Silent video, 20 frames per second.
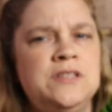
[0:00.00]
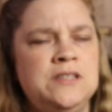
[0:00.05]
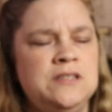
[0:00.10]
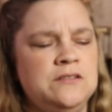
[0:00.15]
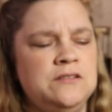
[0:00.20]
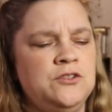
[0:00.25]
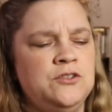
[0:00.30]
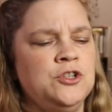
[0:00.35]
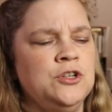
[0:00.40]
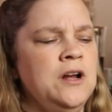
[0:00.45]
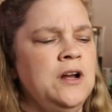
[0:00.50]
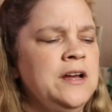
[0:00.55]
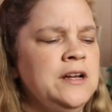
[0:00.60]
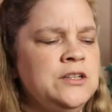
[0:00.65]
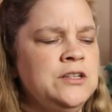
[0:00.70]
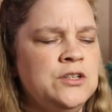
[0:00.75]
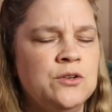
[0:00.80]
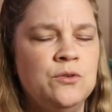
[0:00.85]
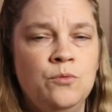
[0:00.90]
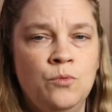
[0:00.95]
trying
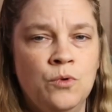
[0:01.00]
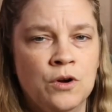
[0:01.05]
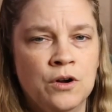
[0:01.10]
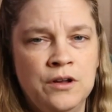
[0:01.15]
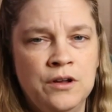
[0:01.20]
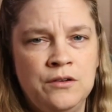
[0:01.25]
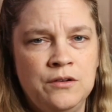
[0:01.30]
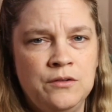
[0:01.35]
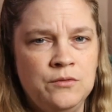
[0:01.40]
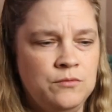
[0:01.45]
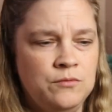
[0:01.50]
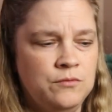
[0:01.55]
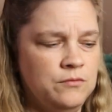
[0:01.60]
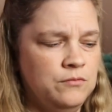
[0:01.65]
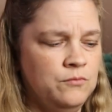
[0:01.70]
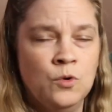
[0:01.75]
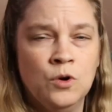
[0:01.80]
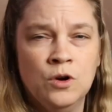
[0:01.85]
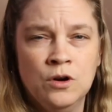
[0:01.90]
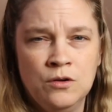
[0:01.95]
to work
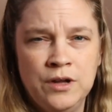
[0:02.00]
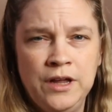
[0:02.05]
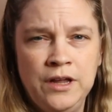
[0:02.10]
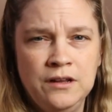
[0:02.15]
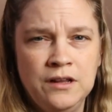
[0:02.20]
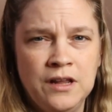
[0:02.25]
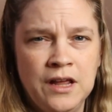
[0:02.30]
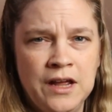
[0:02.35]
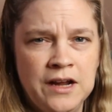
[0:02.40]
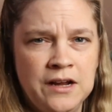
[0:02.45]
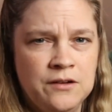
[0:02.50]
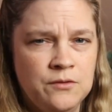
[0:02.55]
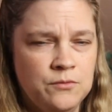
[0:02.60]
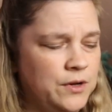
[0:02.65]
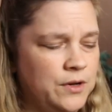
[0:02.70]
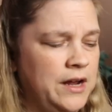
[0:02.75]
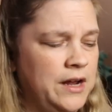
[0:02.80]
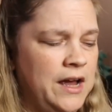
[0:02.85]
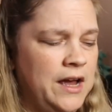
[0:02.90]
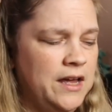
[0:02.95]
it, like when I
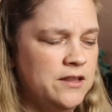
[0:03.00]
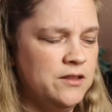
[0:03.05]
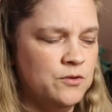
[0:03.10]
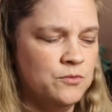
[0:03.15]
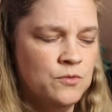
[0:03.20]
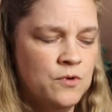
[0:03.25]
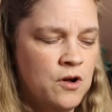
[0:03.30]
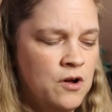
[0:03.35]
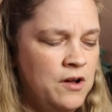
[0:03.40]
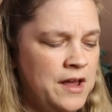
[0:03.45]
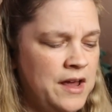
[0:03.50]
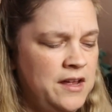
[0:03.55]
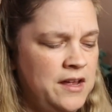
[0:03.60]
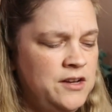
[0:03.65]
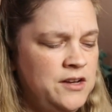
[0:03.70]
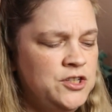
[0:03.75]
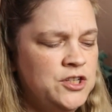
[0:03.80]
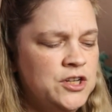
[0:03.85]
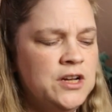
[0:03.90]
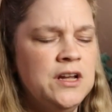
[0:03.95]
had the raw
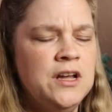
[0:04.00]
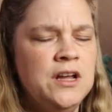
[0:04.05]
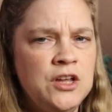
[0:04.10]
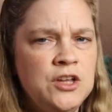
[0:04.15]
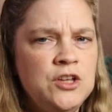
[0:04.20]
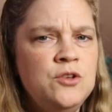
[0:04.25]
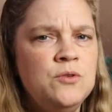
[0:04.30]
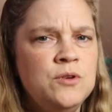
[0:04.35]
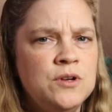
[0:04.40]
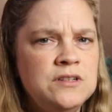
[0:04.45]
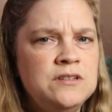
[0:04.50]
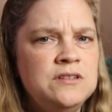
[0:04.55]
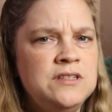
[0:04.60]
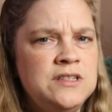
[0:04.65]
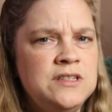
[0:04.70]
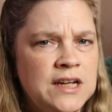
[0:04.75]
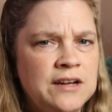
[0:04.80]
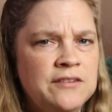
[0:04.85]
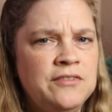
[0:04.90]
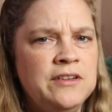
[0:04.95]
edge, you could
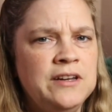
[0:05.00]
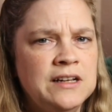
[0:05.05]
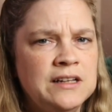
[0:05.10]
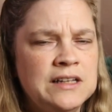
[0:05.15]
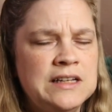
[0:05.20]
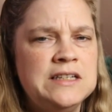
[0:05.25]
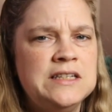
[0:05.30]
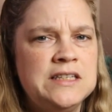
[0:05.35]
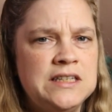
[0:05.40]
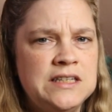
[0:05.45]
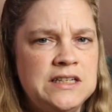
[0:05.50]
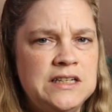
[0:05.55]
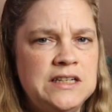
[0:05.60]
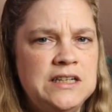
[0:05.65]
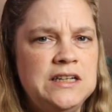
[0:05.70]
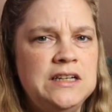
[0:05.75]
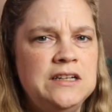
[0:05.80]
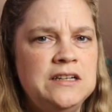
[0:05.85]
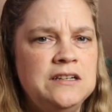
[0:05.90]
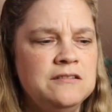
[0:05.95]
definitely
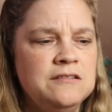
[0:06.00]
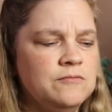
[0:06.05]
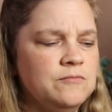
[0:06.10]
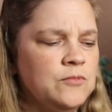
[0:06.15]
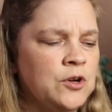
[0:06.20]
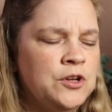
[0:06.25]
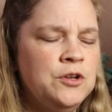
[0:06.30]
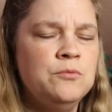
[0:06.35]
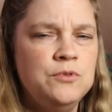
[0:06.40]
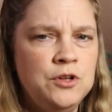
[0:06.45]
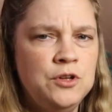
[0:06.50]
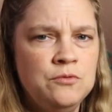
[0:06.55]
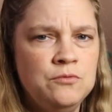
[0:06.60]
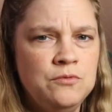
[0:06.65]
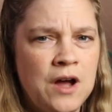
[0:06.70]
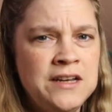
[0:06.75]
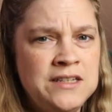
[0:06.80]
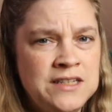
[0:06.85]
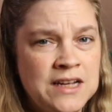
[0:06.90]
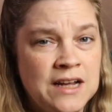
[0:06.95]
see, or
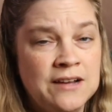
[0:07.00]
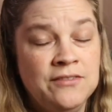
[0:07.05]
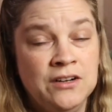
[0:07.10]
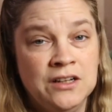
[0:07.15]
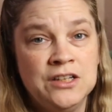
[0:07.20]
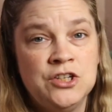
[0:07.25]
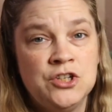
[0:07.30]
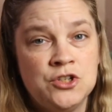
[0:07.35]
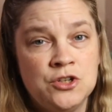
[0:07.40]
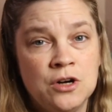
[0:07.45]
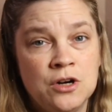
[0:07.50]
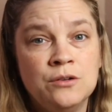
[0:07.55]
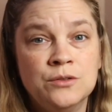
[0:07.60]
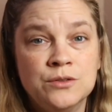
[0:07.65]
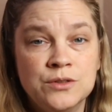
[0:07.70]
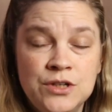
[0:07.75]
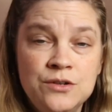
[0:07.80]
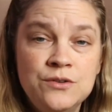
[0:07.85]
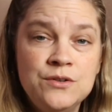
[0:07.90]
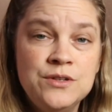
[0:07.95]
I definitely struggled
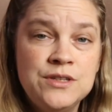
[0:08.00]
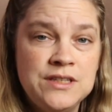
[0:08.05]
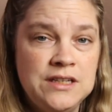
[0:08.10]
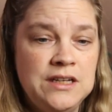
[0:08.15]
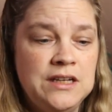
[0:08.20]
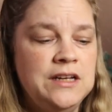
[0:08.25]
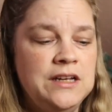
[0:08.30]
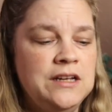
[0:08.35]
to see